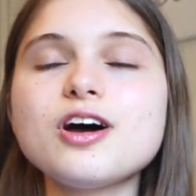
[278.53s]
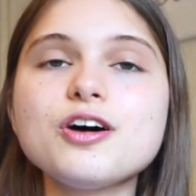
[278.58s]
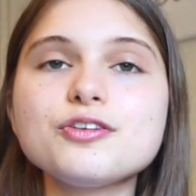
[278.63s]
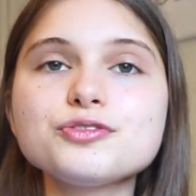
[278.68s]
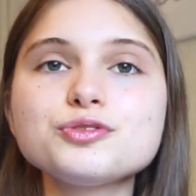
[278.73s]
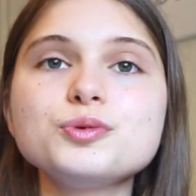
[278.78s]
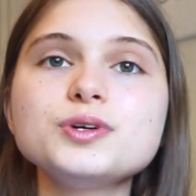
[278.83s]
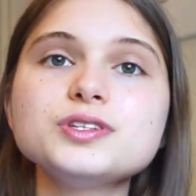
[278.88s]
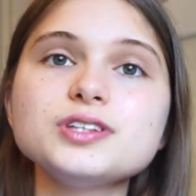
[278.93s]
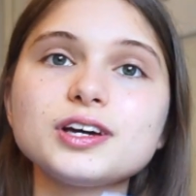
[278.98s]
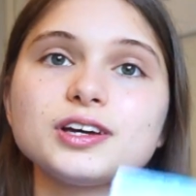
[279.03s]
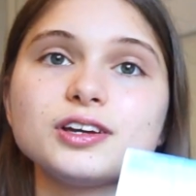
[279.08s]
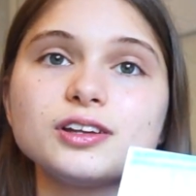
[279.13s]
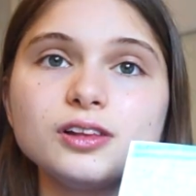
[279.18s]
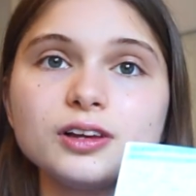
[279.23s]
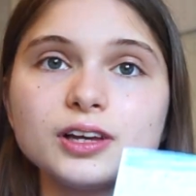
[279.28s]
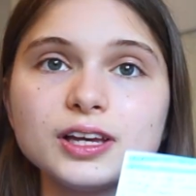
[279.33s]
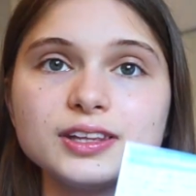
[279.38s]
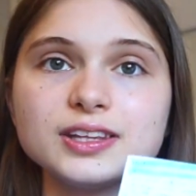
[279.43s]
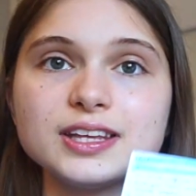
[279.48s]
afterwards I could
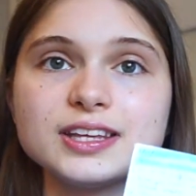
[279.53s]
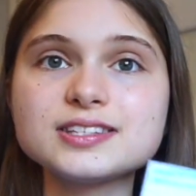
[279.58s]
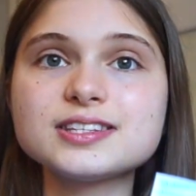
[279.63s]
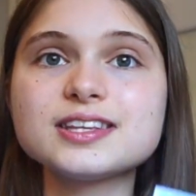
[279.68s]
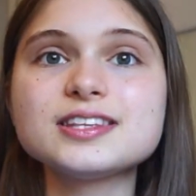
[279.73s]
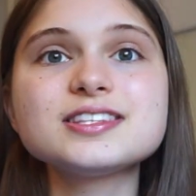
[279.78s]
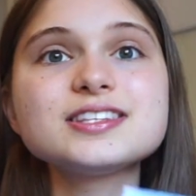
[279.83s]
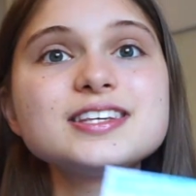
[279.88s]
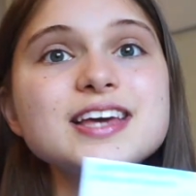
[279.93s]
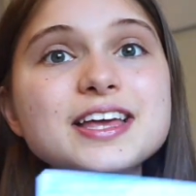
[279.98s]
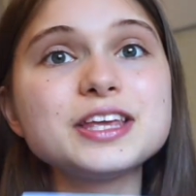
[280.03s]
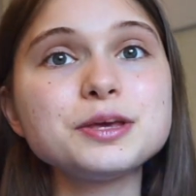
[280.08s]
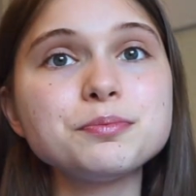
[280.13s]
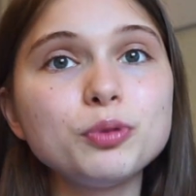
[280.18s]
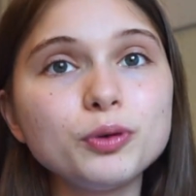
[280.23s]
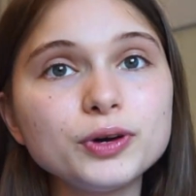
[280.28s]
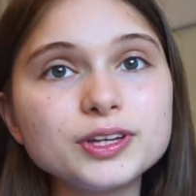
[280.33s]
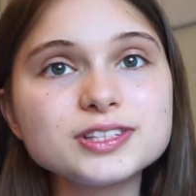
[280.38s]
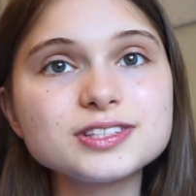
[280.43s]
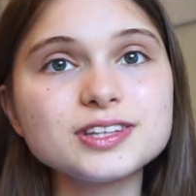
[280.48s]
look at this and see any
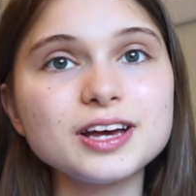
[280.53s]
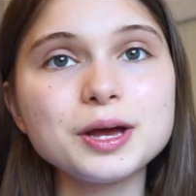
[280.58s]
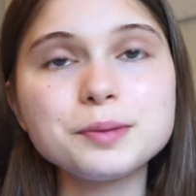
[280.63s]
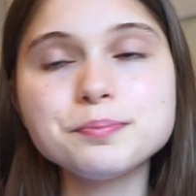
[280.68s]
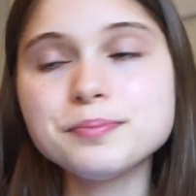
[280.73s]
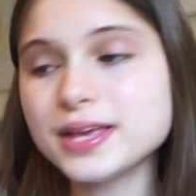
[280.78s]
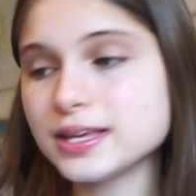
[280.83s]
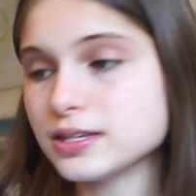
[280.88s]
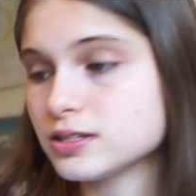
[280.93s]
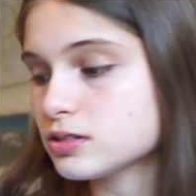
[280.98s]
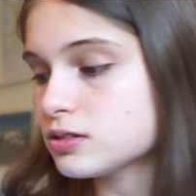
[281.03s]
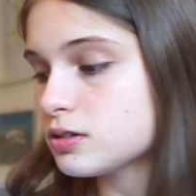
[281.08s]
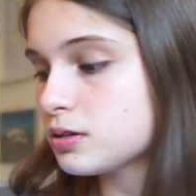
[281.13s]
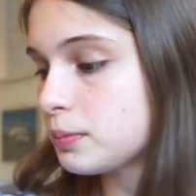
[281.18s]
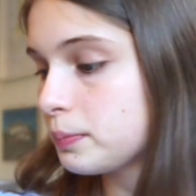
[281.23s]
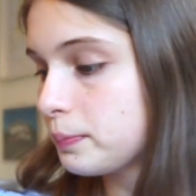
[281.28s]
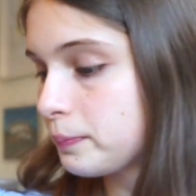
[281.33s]
points that I missed.